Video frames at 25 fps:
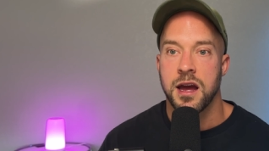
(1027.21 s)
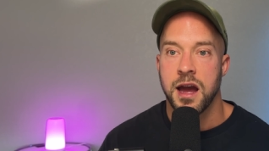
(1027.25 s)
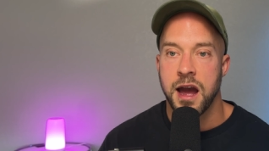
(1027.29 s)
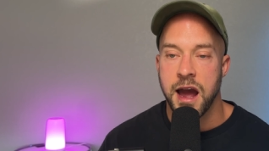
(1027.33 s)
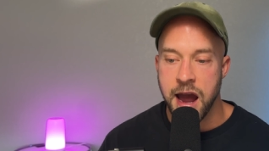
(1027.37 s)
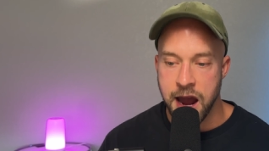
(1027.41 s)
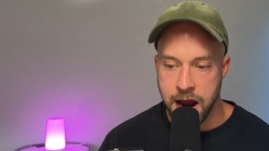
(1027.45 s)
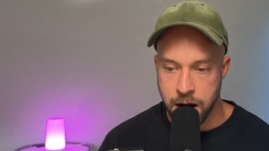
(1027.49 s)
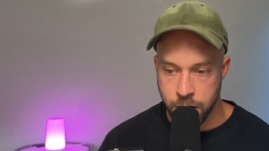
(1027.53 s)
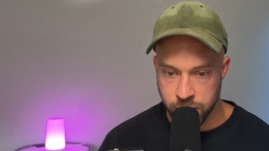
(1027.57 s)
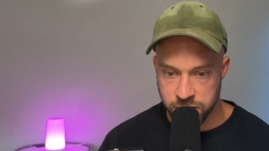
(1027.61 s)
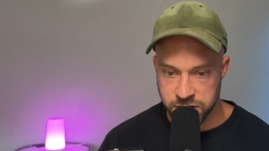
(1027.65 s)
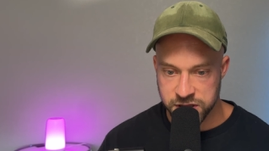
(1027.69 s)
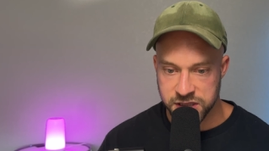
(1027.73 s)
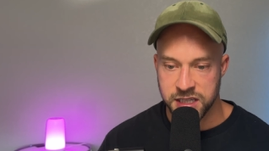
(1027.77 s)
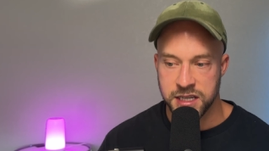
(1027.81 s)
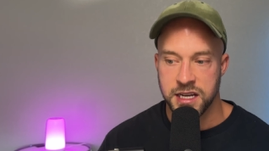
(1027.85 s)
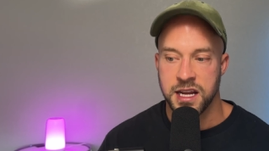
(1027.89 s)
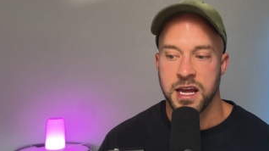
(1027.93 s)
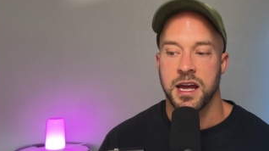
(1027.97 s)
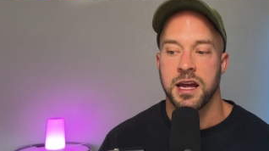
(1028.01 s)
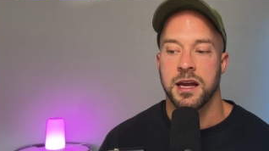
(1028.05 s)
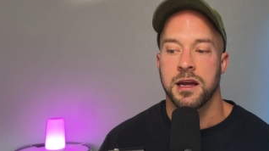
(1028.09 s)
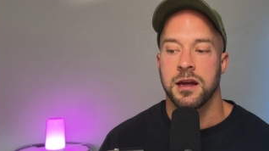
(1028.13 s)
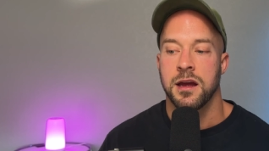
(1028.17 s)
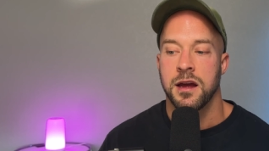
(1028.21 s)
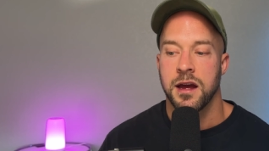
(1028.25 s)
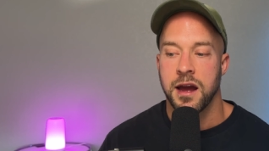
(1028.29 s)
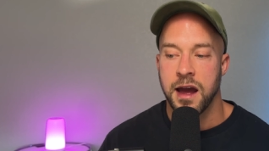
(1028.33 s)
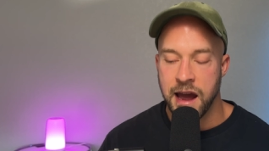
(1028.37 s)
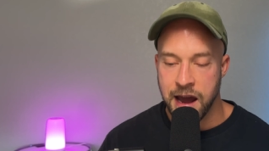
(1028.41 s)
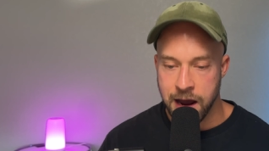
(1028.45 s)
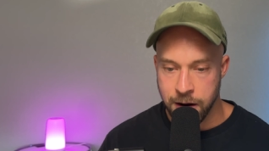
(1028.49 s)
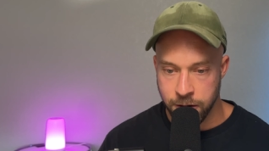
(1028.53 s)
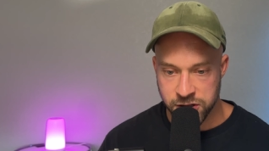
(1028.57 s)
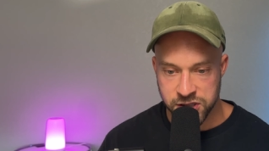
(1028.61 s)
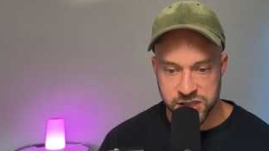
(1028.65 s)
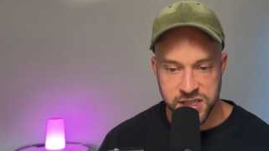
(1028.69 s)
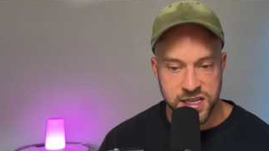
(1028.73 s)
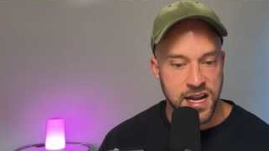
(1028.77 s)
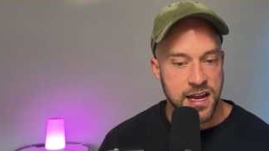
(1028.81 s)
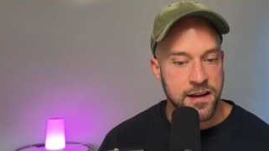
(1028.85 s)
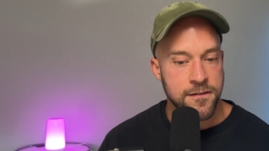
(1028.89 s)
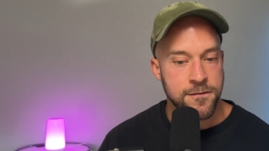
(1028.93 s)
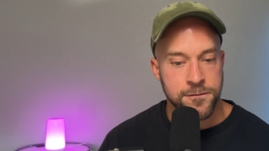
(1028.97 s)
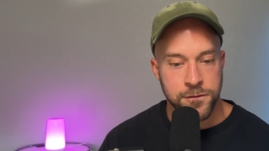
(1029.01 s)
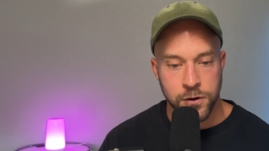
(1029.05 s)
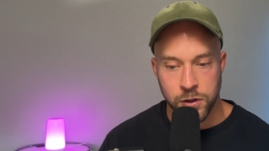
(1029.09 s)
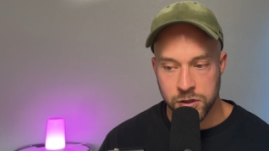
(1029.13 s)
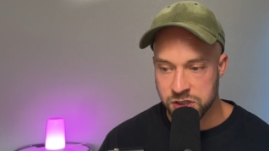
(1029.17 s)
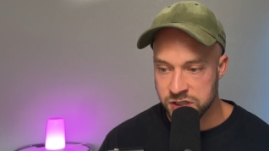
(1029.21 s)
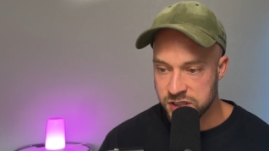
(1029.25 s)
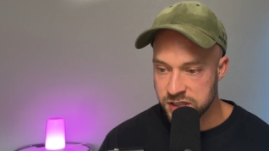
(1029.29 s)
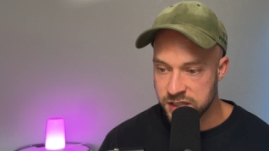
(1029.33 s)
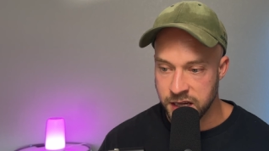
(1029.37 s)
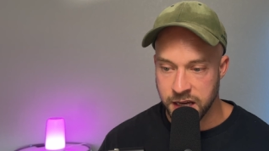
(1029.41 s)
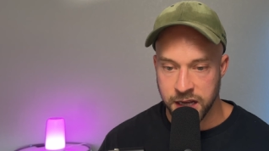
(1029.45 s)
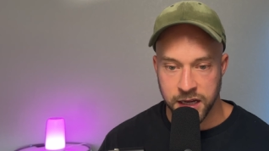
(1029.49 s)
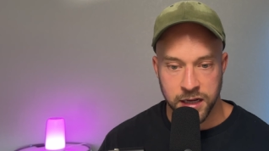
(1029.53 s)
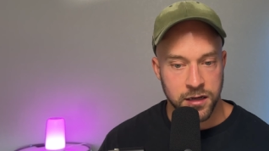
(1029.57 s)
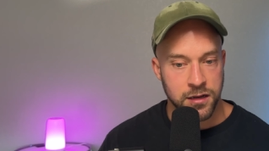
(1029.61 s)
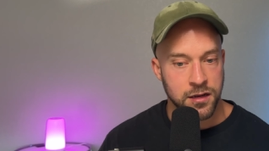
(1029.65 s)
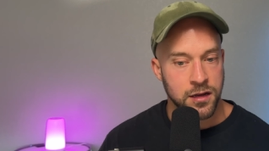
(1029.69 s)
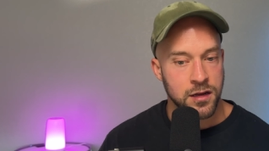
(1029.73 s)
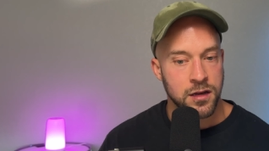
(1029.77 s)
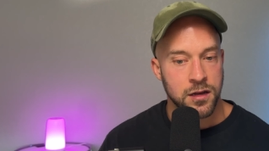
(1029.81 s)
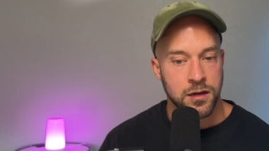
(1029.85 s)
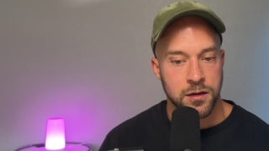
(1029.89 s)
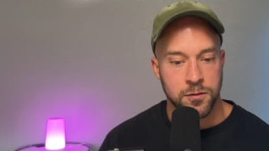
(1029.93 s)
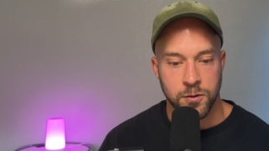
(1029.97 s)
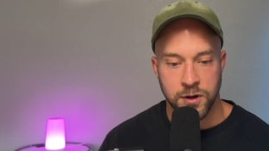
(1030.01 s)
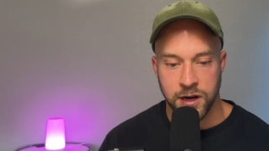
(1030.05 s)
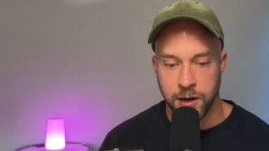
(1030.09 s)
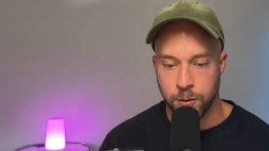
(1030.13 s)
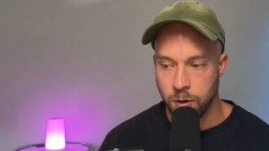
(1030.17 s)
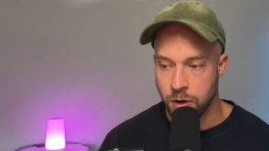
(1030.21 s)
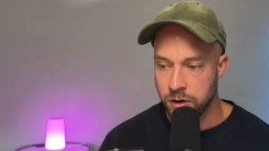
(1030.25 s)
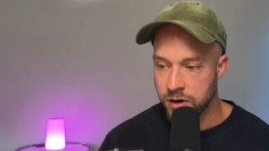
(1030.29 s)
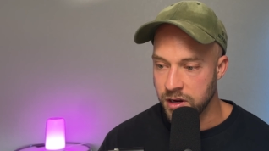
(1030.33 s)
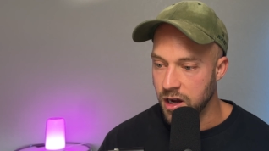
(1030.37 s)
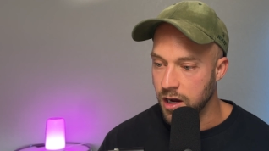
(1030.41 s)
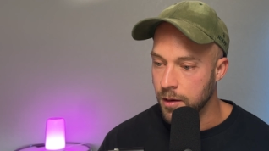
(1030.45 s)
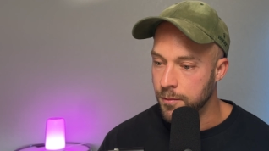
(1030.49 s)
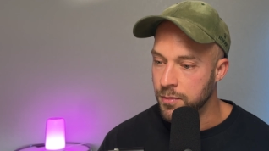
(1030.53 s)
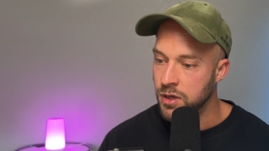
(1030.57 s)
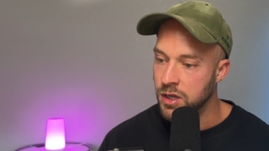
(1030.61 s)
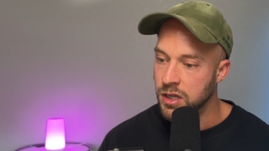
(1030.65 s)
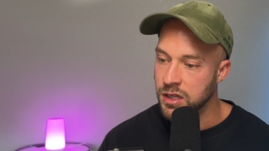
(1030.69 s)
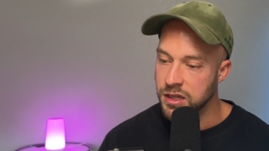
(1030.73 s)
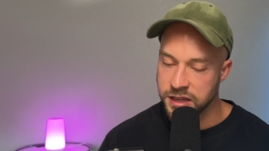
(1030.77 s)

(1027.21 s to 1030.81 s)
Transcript: hours a day, hours a day, first thing when I woke up,